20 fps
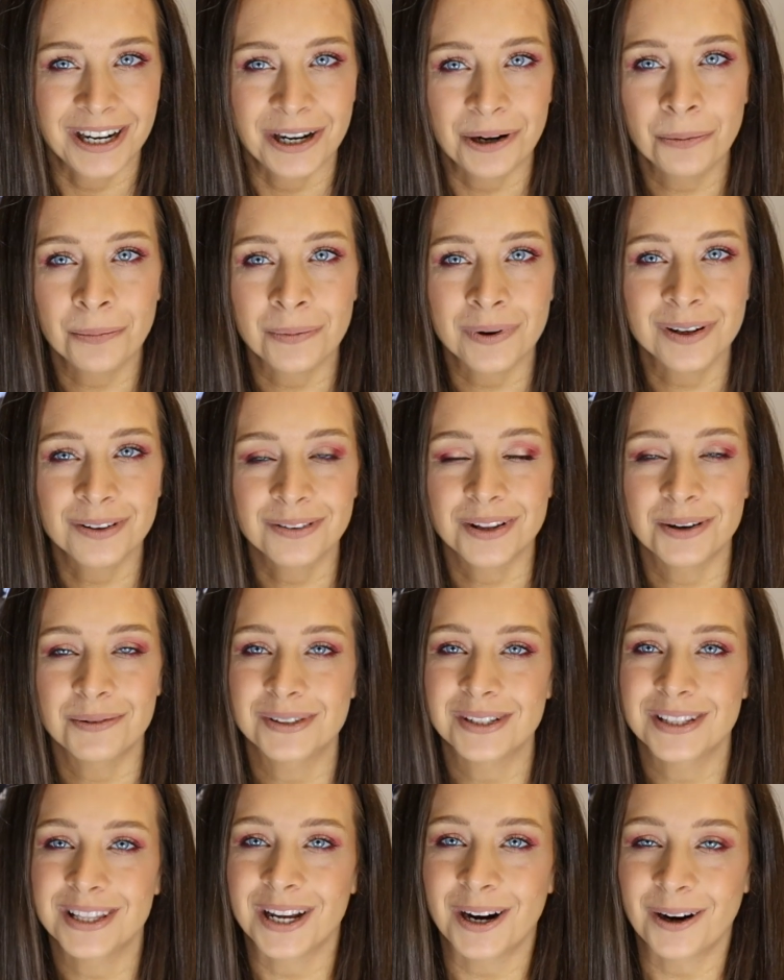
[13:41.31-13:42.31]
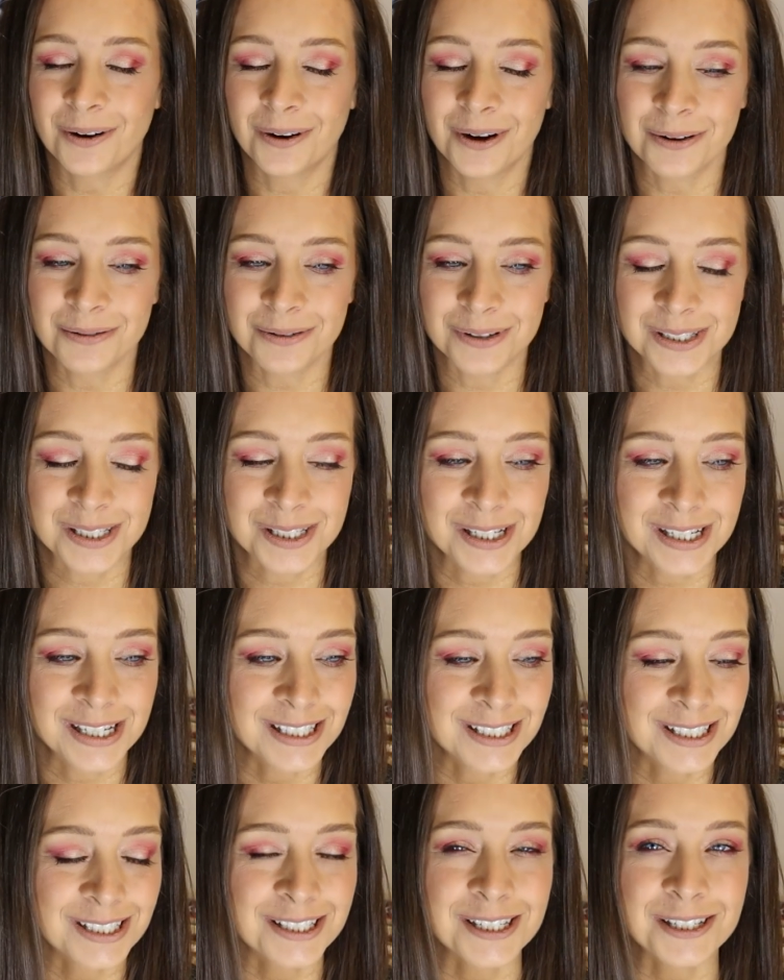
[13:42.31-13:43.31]
No wonder that the area was
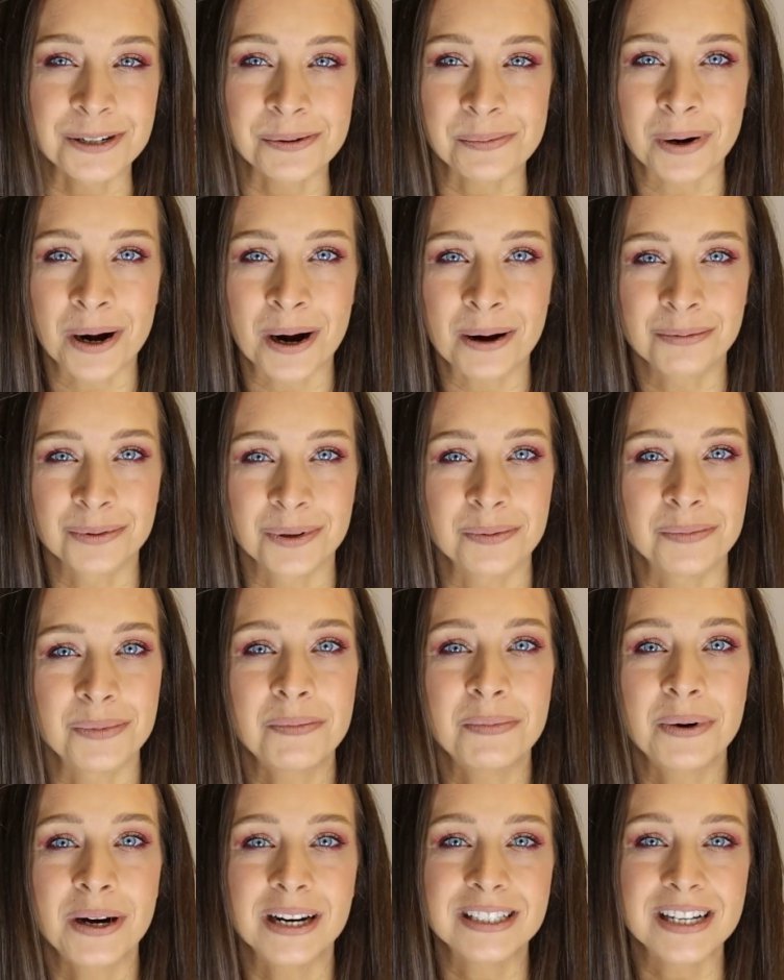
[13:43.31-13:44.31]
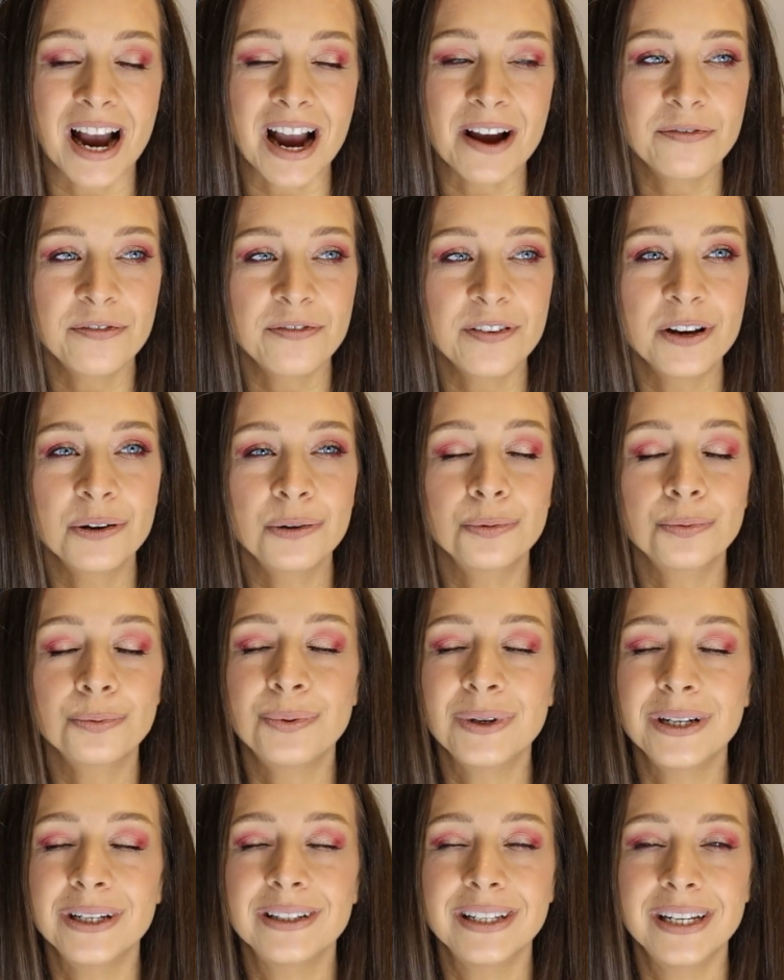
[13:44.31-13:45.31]
like such a problem, but I feel
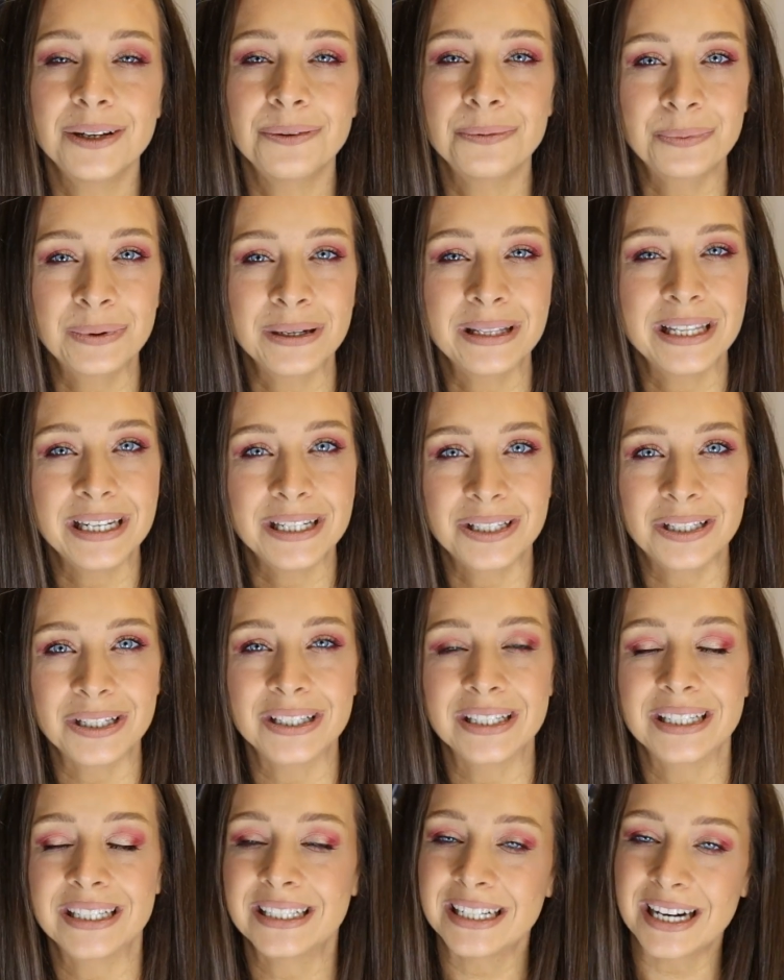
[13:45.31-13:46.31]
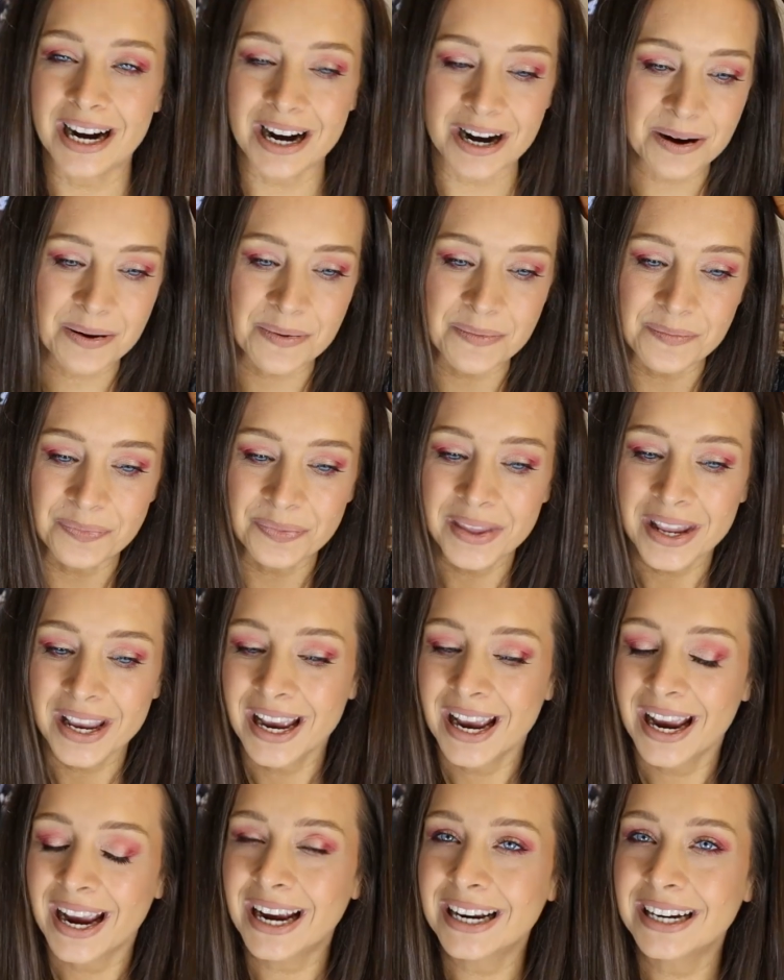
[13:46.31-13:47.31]
really, really good. Um,
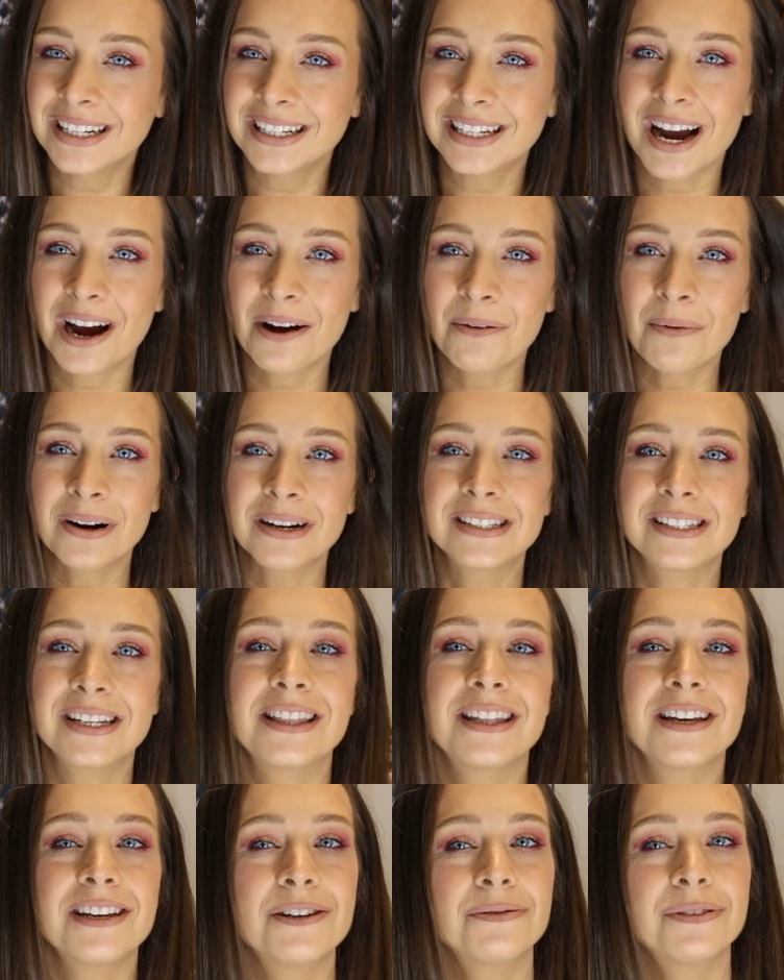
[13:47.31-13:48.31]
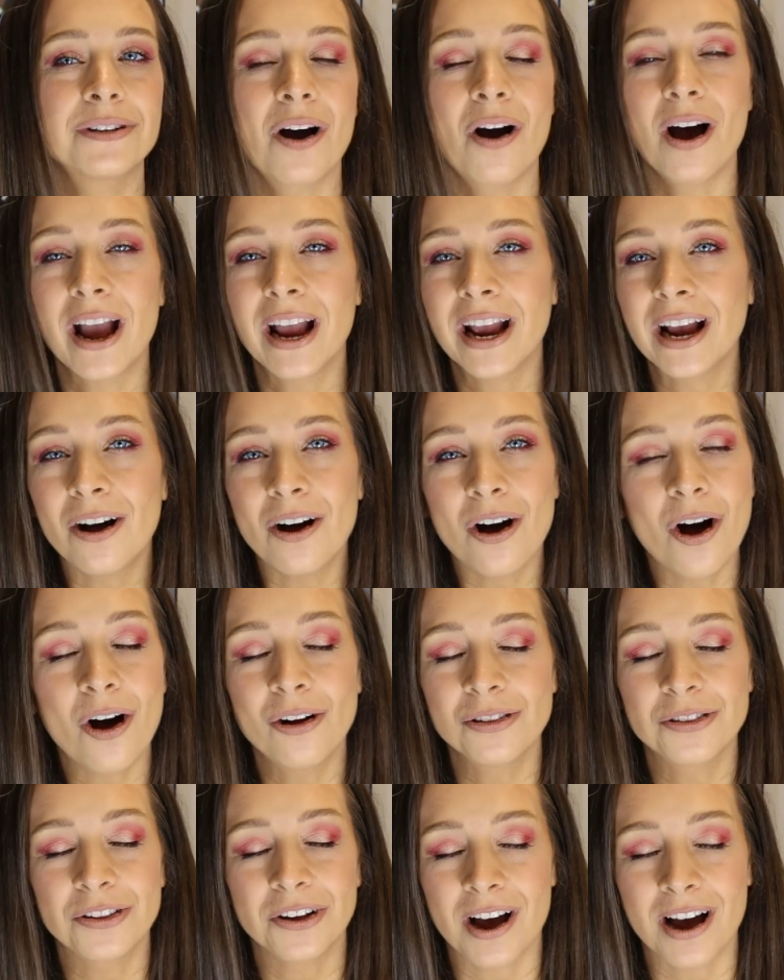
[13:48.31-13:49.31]
and I want to say thank you to
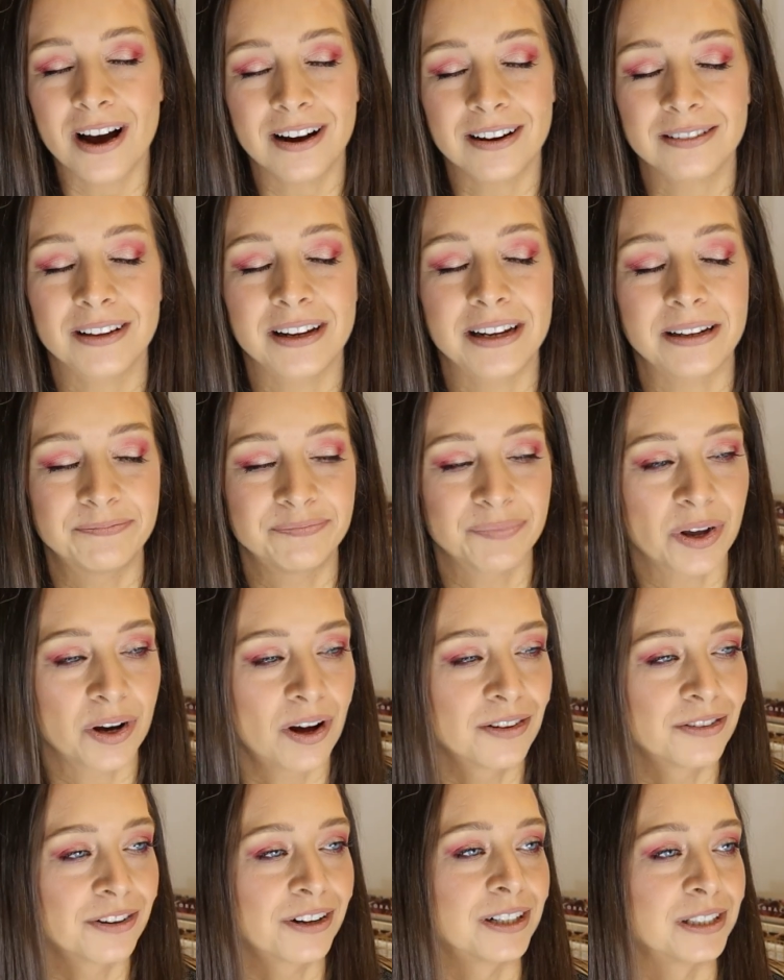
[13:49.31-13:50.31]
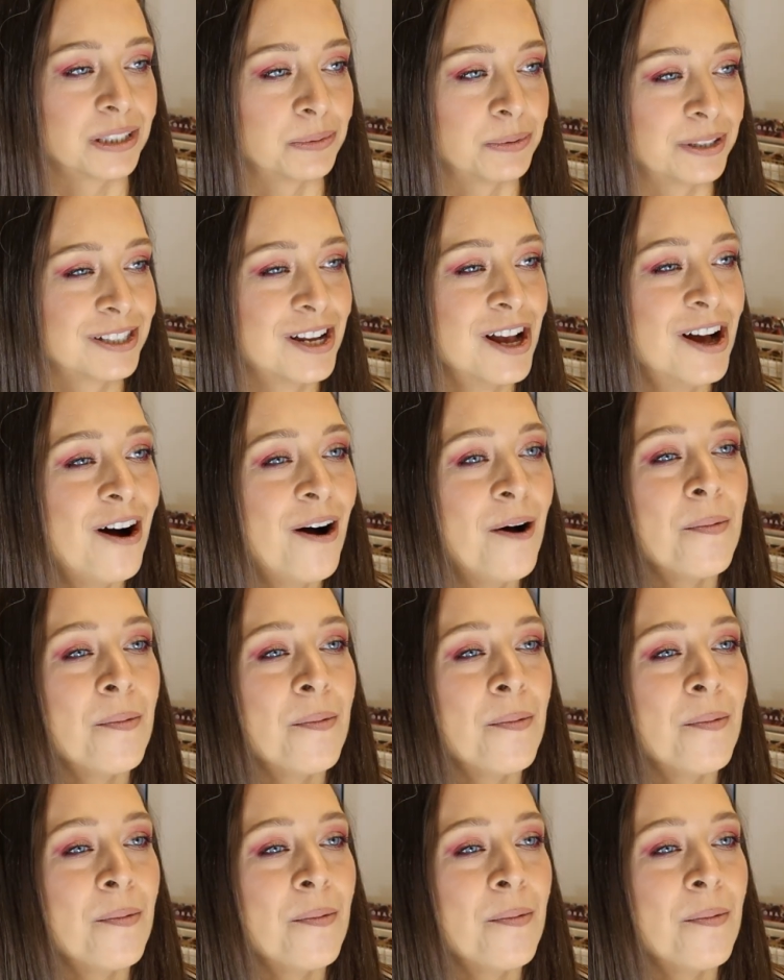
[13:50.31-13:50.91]
all the like all the customers,